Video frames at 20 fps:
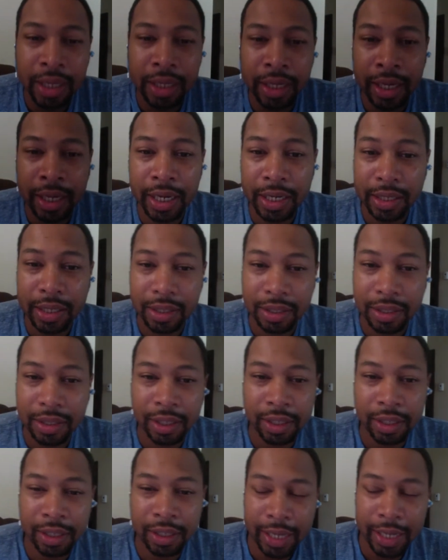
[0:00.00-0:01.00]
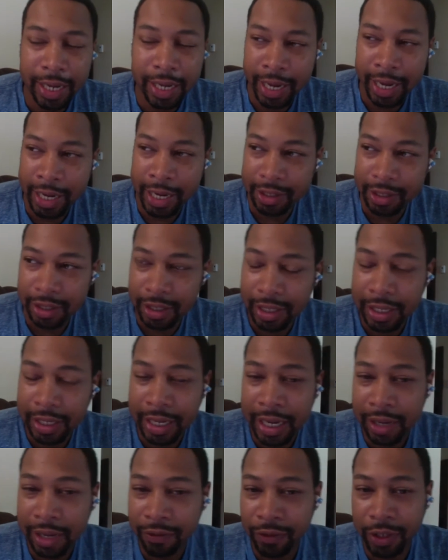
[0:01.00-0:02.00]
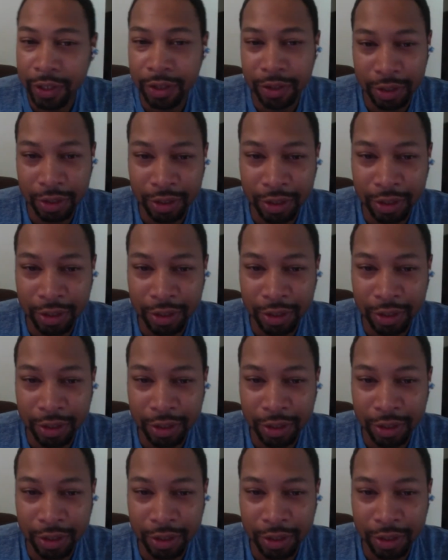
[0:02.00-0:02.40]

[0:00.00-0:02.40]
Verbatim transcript: Yes, uh, Angela Gladfelter.